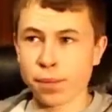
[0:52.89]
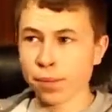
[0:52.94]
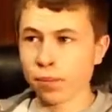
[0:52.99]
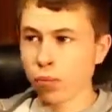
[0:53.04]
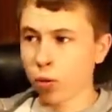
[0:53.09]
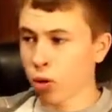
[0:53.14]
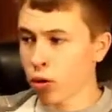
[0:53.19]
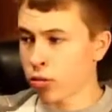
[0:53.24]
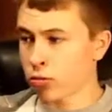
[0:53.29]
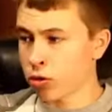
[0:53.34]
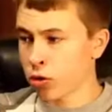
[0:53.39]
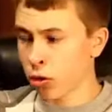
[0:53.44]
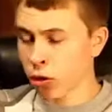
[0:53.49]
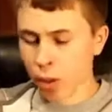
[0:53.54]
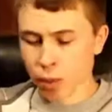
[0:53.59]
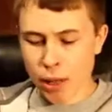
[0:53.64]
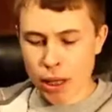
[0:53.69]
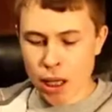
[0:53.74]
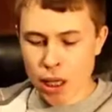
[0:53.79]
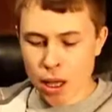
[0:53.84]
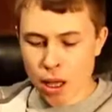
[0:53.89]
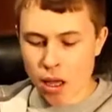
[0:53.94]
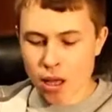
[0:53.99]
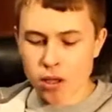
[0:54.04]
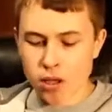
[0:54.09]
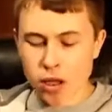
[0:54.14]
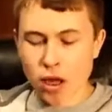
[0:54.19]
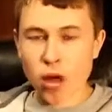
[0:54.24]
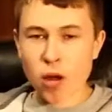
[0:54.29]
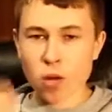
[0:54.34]
more absorbent.
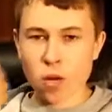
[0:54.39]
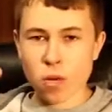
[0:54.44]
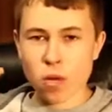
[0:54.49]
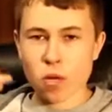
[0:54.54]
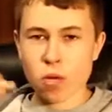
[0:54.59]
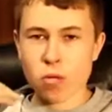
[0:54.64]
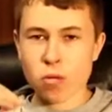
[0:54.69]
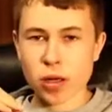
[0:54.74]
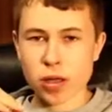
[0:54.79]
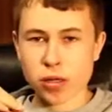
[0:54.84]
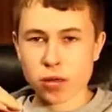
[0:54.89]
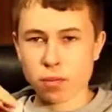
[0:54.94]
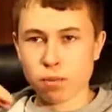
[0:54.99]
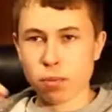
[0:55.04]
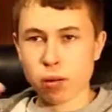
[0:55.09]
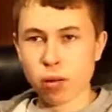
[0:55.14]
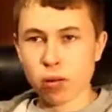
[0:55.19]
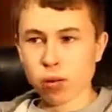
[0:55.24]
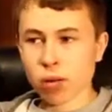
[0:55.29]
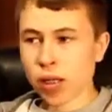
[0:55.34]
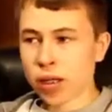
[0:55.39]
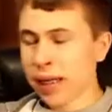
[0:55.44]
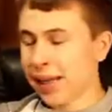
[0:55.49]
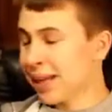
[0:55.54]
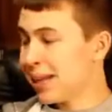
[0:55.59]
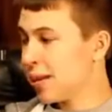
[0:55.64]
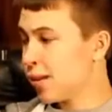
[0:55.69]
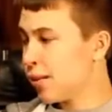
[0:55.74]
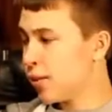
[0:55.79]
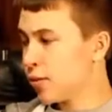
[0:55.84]
So, when you're pulling
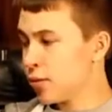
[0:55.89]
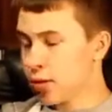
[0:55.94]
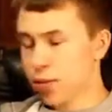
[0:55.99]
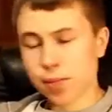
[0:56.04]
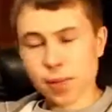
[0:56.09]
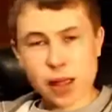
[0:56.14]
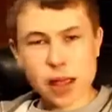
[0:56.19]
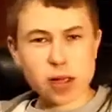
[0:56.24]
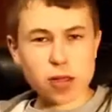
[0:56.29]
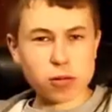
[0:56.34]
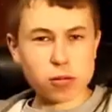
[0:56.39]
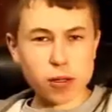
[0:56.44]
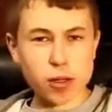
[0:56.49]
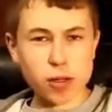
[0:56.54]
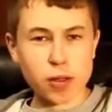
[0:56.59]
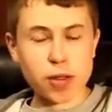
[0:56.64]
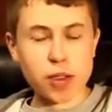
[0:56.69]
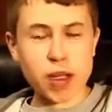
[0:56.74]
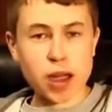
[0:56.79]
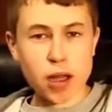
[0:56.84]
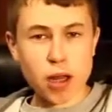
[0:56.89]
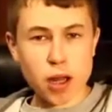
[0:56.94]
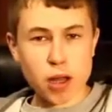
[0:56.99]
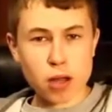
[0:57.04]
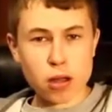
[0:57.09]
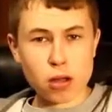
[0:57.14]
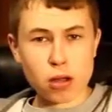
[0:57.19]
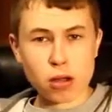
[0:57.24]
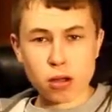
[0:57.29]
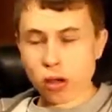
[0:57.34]
into those fish, when you're setting that
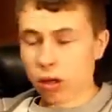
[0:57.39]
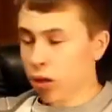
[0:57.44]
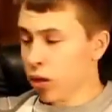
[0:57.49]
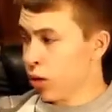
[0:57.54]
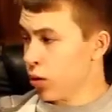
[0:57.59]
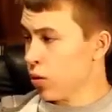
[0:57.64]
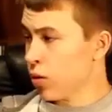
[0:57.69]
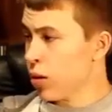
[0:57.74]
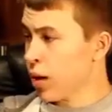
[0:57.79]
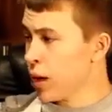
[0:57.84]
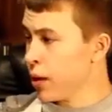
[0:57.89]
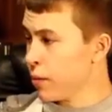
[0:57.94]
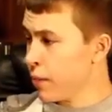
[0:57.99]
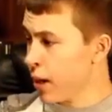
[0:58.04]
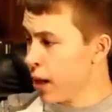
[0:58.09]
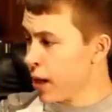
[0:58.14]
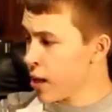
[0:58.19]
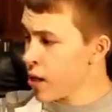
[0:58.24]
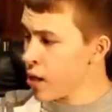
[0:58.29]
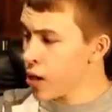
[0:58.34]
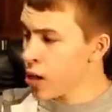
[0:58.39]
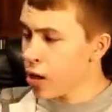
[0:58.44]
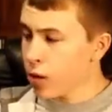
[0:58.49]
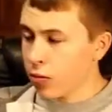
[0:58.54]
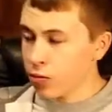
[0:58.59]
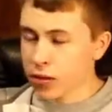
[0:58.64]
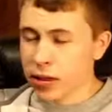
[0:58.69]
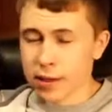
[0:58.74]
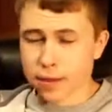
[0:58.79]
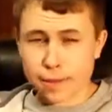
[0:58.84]
hook on the crankbait,
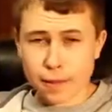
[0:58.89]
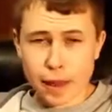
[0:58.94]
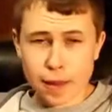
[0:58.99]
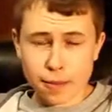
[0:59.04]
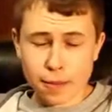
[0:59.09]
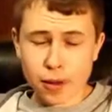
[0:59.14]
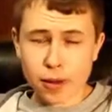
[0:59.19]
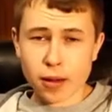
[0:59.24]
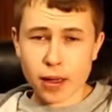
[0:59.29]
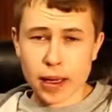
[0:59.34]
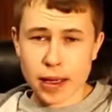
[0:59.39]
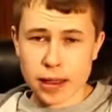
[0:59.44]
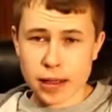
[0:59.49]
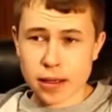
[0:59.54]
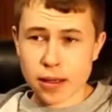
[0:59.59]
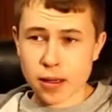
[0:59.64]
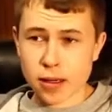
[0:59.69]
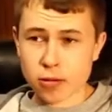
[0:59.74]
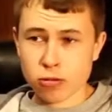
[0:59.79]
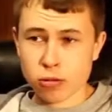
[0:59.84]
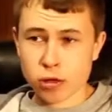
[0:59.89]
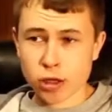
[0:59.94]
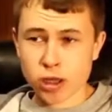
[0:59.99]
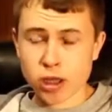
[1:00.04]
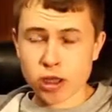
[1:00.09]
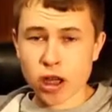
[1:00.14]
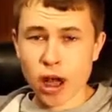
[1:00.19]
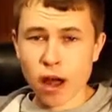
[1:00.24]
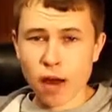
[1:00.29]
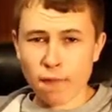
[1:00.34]
what that fiberglass does, where it's
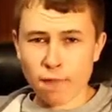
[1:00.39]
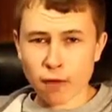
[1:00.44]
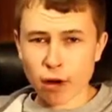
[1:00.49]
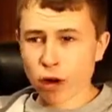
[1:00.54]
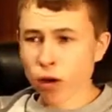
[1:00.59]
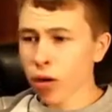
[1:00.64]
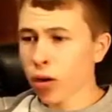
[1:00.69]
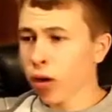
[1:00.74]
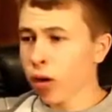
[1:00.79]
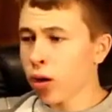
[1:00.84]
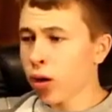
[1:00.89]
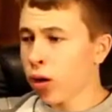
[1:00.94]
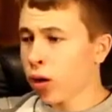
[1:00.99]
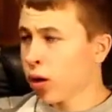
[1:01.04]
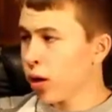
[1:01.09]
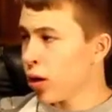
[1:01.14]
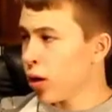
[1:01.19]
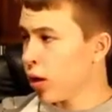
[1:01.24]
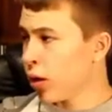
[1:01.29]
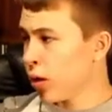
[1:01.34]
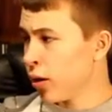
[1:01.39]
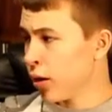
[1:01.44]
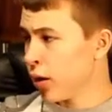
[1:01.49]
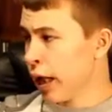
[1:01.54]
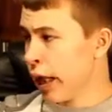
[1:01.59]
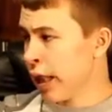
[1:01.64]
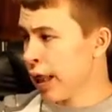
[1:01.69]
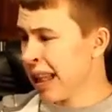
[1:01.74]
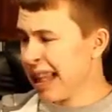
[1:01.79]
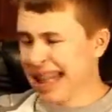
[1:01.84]
softer,
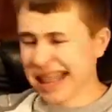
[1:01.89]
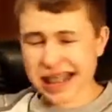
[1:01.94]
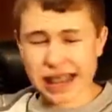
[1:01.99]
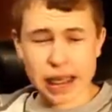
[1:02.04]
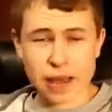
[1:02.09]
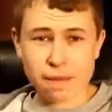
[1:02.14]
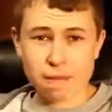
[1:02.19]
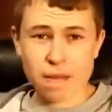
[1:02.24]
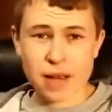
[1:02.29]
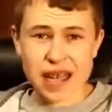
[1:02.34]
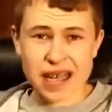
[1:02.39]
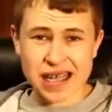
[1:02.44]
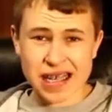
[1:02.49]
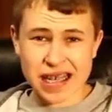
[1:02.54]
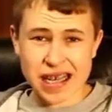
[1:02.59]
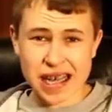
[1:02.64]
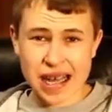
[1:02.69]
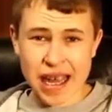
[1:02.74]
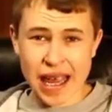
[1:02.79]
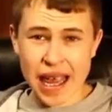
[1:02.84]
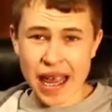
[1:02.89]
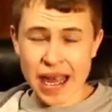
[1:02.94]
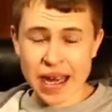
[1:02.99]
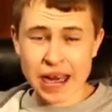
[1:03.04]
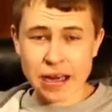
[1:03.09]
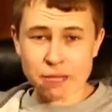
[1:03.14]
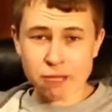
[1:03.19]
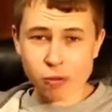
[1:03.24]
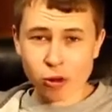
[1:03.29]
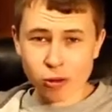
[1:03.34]
it lets that fish
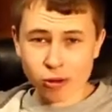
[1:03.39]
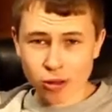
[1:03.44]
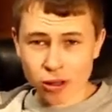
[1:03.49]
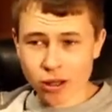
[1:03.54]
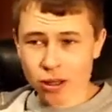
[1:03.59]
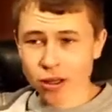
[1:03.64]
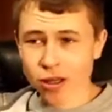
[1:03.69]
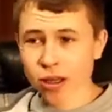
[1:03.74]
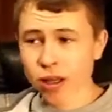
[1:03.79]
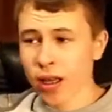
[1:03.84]
eat it more.